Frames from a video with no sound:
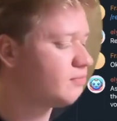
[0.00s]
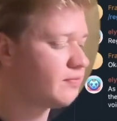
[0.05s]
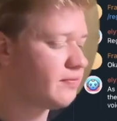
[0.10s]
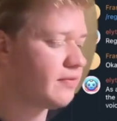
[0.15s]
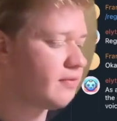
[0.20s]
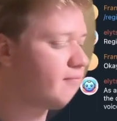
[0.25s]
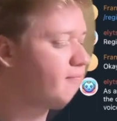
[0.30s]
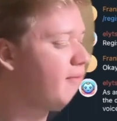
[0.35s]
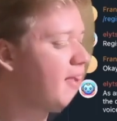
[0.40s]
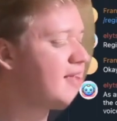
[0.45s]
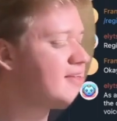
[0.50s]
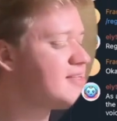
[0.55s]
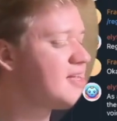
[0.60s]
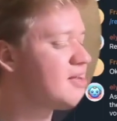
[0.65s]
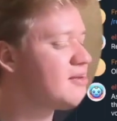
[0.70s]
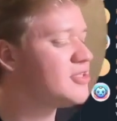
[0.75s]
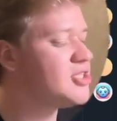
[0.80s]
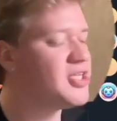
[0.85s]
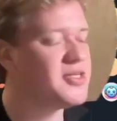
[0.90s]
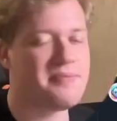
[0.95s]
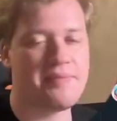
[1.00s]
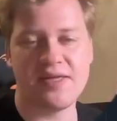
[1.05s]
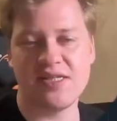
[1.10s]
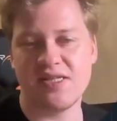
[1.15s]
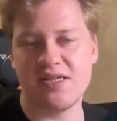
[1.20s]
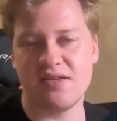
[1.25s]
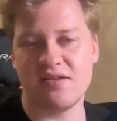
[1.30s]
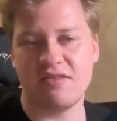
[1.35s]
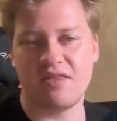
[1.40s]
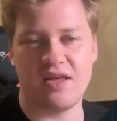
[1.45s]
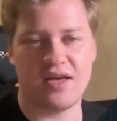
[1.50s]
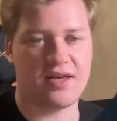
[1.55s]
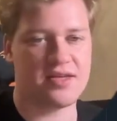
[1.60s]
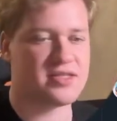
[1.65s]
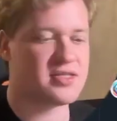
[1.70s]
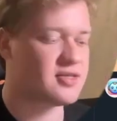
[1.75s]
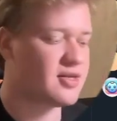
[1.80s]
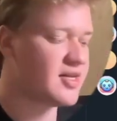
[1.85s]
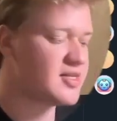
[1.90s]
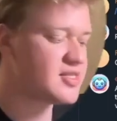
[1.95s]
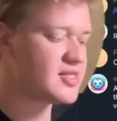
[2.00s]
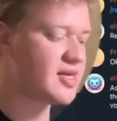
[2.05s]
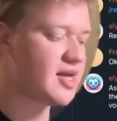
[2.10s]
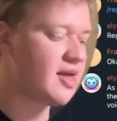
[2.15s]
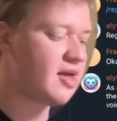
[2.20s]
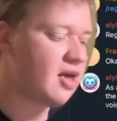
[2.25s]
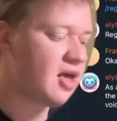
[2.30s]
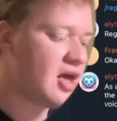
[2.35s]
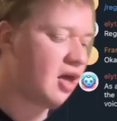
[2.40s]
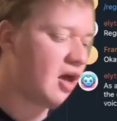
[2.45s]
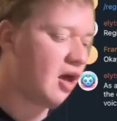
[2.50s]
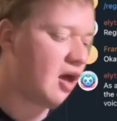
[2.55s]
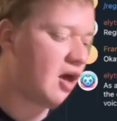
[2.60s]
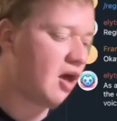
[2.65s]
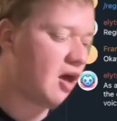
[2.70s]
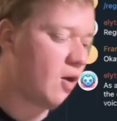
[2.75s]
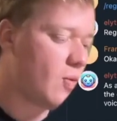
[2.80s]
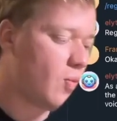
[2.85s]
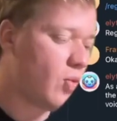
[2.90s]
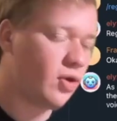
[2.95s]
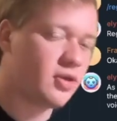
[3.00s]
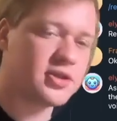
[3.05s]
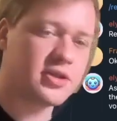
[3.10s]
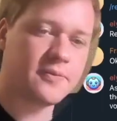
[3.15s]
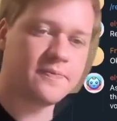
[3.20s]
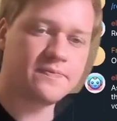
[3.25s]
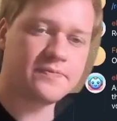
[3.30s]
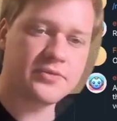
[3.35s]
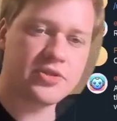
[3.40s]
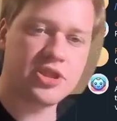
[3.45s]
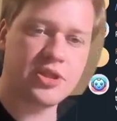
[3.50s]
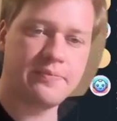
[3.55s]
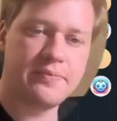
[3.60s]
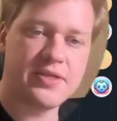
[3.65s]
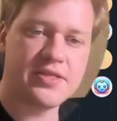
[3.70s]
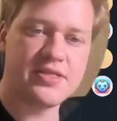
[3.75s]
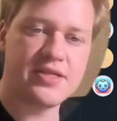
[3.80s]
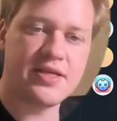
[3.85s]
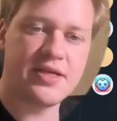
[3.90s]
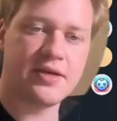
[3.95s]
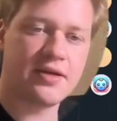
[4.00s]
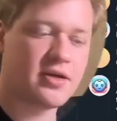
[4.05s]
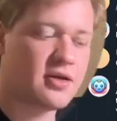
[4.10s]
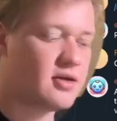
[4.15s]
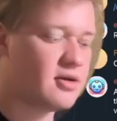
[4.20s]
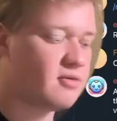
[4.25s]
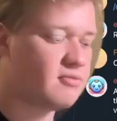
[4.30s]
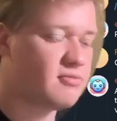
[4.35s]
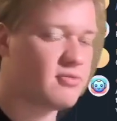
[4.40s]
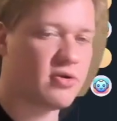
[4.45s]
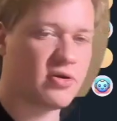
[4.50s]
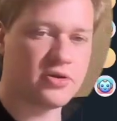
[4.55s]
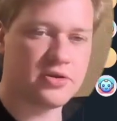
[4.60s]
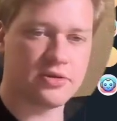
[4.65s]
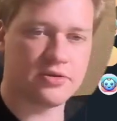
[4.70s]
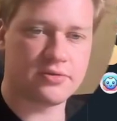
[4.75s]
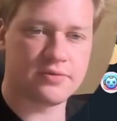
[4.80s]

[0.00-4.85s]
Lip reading: basic GPT things. Let's say, what GPT model